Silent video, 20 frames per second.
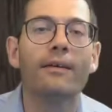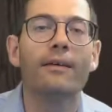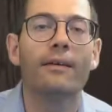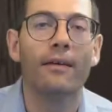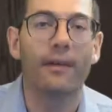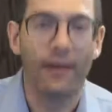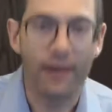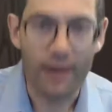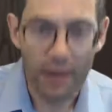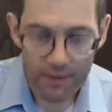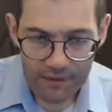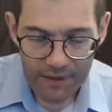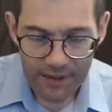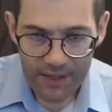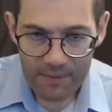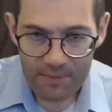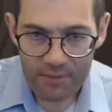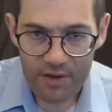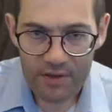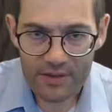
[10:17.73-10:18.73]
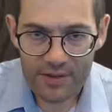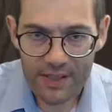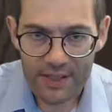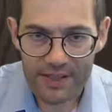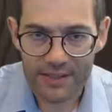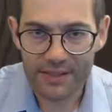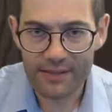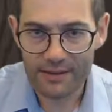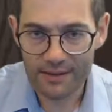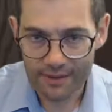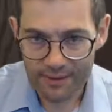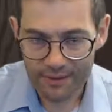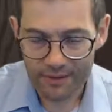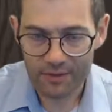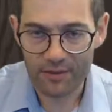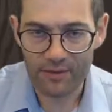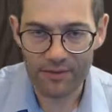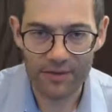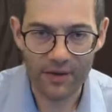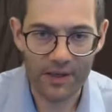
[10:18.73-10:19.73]
after that process, you
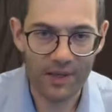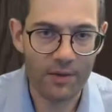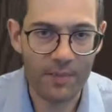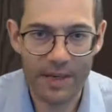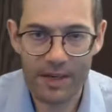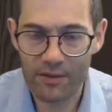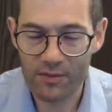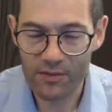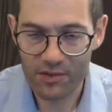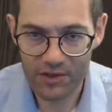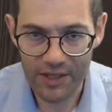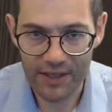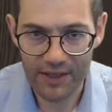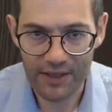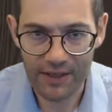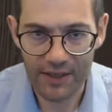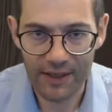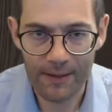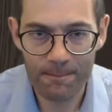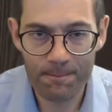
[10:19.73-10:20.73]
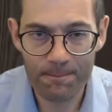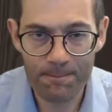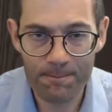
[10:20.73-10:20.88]
can think about sending it.